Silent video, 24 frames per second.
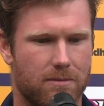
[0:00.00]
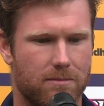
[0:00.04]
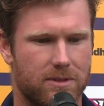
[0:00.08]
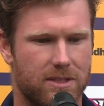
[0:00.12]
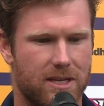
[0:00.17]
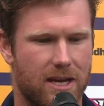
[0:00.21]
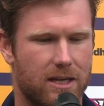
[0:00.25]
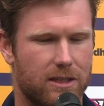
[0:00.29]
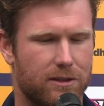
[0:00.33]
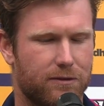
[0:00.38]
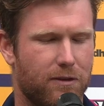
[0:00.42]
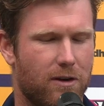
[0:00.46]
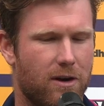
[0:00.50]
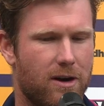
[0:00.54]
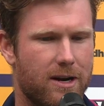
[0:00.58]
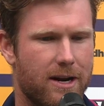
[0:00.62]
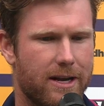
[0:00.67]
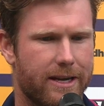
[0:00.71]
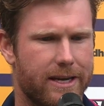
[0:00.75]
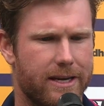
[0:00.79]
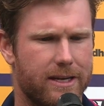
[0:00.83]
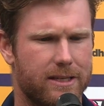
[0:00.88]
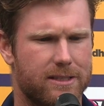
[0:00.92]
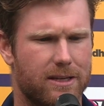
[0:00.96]
Satisfied,
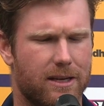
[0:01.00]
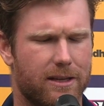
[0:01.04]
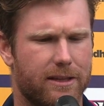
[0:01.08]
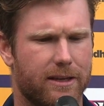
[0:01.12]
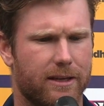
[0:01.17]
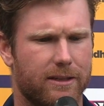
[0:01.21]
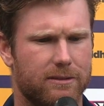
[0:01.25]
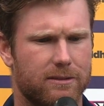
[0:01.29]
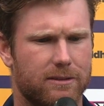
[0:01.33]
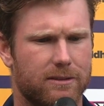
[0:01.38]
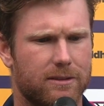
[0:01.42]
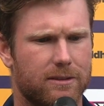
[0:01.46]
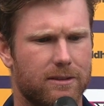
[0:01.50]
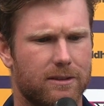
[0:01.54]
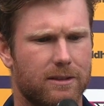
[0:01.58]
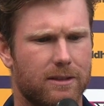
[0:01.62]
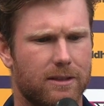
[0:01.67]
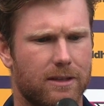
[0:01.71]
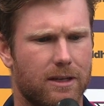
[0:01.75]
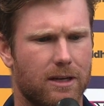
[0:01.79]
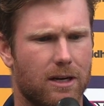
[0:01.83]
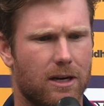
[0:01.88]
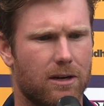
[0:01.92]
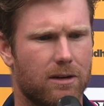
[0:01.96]
I guess. I think
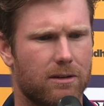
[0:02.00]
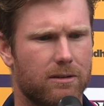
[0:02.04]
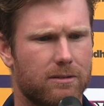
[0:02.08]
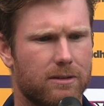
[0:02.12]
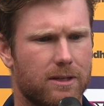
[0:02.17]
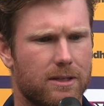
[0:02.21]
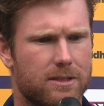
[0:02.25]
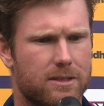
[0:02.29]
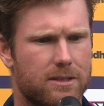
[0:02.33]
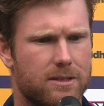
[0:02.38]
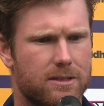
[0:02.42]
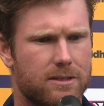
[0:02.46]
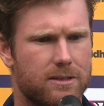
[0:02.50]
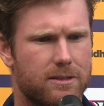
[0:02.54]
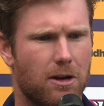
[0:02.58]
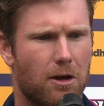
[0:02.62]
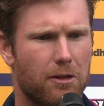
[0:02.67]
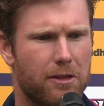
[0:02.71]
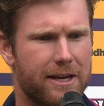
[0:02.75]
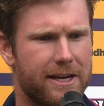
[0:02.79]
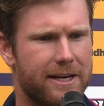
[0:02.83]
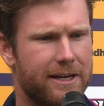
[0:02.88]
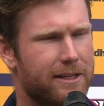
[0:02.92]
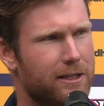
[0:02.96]
it's
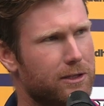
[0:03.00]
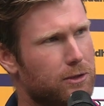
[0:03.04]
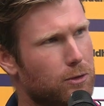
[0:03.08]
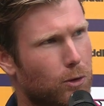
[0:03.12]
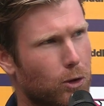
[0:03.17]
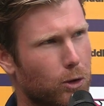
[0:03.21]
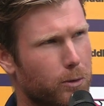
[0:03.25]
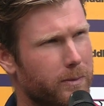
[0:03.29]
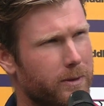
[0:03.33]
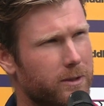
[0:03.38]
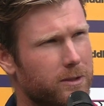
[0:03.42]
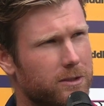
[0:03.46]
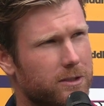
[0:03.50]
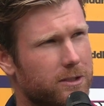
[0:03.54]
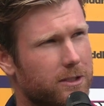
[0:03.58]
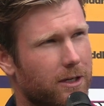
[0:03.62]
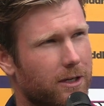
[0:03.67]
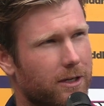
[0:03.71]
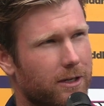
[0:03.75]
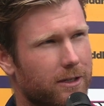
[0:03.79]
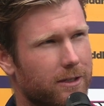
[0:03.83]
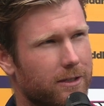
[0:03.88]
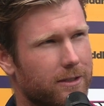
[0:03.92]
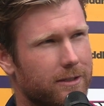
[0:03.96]
not the end of the tournament,
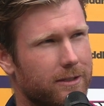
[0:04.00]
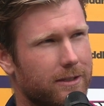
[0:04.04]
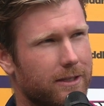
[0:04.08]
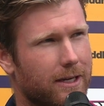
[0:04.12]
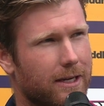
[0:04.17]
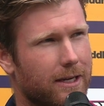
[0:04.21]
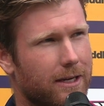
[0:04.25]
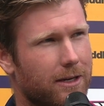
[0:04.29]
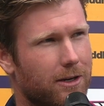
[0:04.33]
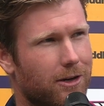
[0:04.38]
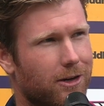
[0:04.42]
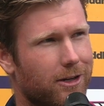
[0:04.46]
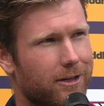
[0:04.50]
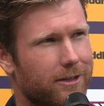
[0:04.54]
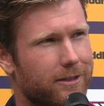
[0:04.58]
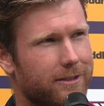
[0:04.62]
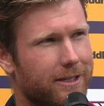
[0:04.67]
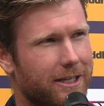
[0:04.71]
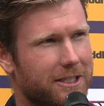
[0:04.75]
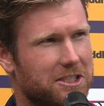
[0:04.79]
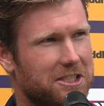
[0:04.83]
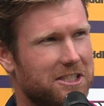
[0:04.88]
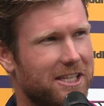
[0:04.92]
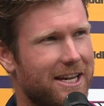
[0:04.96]
so not
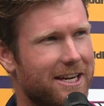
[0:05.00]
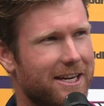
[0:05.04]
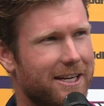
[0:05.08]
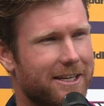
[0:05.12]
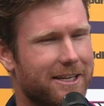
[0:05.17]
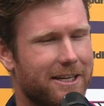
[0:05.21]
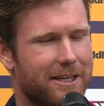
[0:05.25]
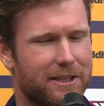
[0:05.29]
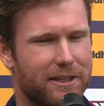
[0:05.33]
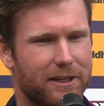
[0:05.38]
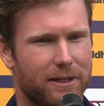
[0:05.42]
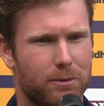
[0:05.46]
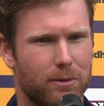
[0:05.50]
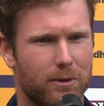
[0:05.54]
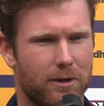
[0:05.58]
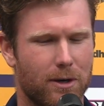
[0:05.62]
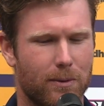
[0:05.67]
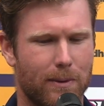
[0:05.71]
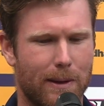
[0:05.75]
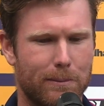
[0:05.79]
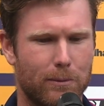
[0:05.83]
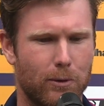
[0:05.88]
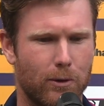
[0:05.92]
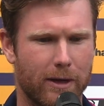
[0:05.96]
ecstatic. I think we've
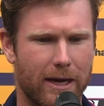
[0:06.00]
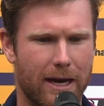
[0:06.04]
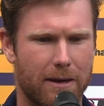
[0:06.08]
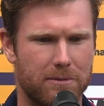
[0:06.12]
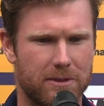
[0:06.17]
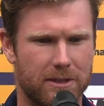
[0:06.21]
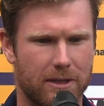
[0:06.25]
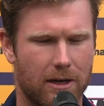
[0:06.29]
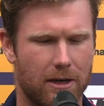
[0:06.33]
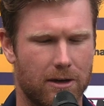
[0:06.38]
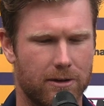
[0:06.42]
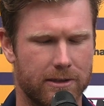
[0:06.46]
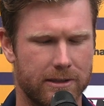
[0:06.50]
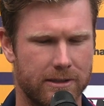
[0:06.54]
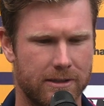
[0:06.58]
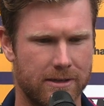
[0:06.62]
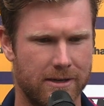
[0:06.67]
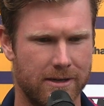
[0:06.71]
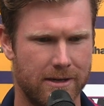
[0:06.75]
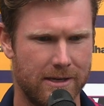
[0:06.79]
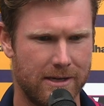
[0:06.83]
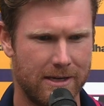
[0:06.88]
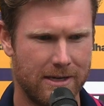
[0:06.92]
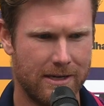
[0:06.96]
got one more game to go, and